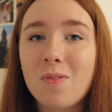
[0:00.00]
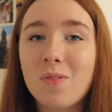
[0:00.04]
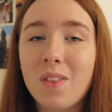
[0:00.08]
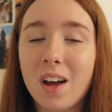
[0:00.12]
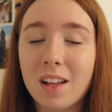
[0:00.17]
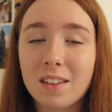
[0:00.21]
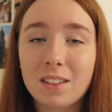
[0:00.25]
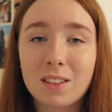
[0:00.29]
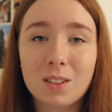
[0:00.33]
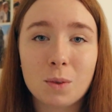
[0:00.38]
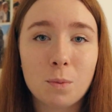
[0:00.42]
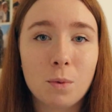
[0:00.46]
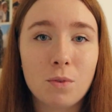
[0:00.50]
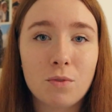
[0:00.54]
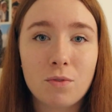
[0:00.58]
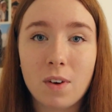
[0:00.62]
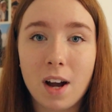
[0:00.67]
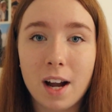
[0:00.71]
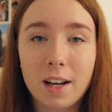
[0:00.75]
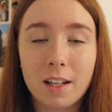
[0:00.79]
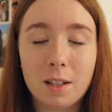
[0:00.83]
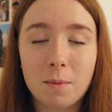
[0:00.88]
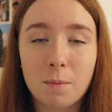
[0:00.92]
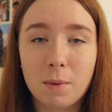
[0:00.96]
than someone
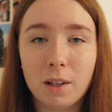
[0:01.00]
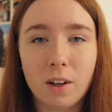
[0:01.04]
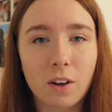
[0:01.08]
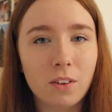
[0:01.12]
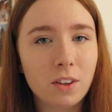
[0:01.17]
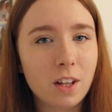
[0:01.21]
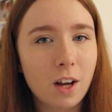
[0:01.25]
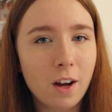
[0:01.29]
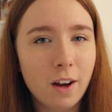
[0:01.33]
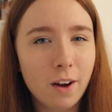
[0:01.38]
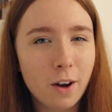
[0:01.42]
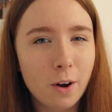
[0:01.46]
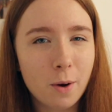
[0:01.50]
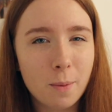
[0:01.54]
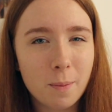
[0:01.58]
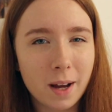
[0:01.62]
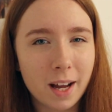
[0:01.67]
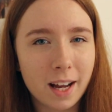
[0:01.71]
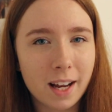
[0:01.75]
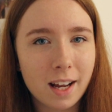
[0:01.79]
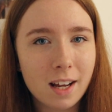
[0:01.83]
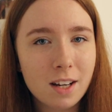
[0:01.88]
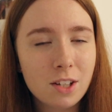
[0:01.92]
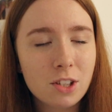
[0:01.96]
finding me on their
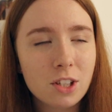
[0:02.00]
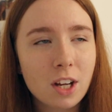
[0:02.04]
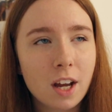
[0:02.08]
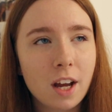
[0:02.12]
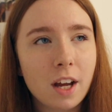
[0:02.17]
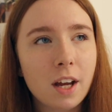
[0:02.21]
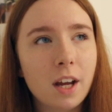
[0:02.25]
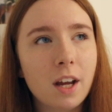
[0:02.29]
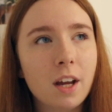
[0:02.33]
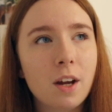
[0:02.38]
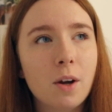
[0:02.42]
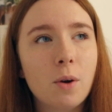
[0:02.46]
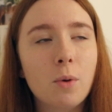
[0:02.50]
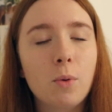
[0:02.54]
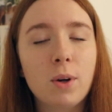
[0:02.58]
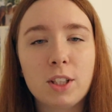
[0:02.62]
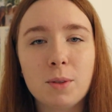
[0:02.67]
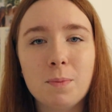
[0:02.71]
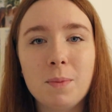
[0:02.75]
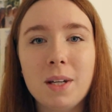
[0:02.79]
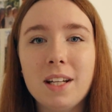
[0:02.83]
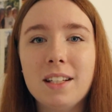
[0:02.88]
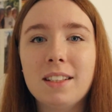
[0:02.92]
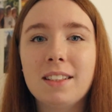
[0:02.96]
homepage,
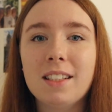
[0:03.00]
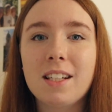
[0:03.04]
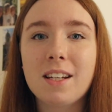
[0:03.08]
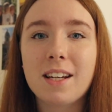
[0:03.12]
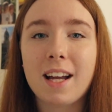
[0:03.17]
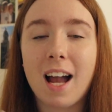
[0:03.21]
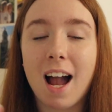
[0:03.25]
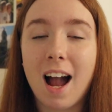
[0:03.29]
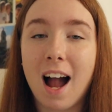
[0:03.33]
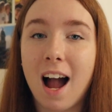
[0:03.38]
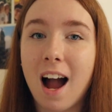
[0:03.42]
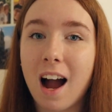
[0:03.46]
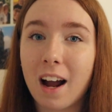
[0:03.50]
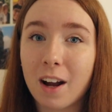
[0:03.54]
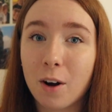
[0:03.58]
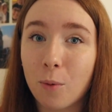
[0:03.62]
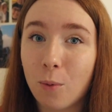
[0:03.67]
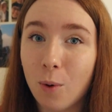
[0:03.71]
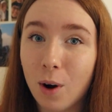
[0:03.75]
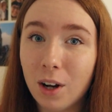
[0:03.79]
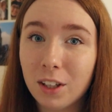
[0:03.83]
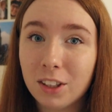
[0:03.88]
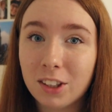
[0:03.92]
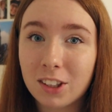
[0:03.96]
which means that you get a higher
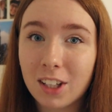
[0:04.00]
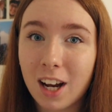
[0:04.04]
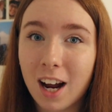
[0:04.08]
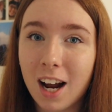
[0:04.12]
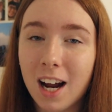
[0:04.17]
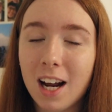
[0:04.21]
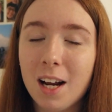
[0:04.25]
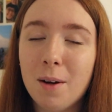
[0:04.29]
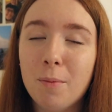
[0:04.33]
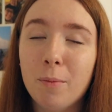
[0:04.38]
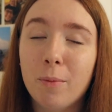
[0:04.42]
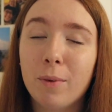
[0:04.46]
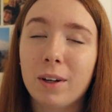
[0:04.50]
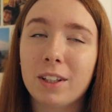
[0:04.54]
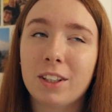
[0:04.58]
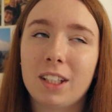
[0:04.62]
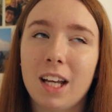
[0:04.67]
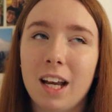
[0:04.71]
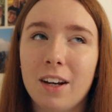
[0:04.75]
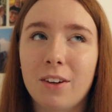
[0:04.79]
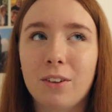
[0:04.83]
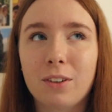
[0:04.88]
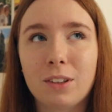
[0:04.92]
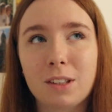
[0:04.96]
watch time, which
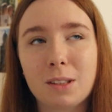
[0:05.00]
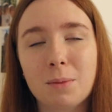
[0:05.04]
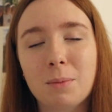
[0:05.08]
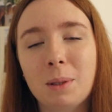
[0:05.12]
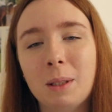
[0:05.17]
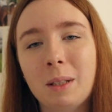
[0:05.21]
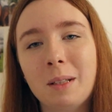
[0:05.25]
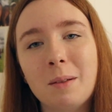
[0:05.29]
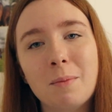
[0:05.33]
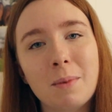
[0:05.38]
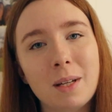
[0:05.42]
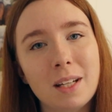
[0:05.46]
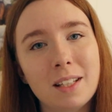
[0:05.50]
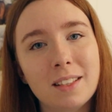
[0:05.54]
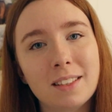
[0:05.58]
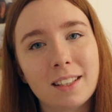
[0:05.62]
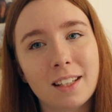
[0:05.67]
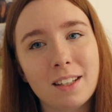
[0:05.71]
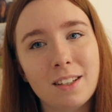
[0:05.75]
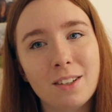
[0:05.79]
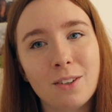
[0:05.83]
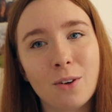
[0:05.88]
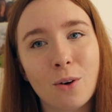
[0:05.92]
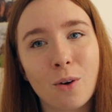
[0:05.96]
then ultimately means
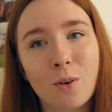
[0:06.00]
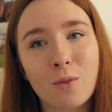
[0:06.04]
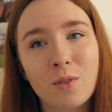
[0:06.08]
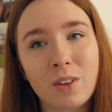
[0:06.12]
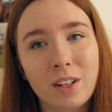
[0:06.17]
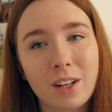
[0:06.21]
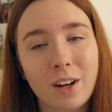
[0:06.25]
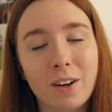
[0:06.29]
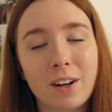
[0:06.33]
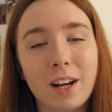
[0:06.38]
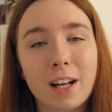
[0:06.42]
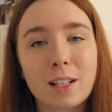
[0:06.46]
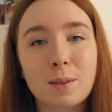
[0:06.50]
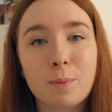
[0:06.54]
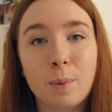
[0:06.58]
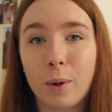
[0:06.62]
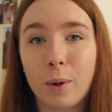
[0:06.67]
that your video gets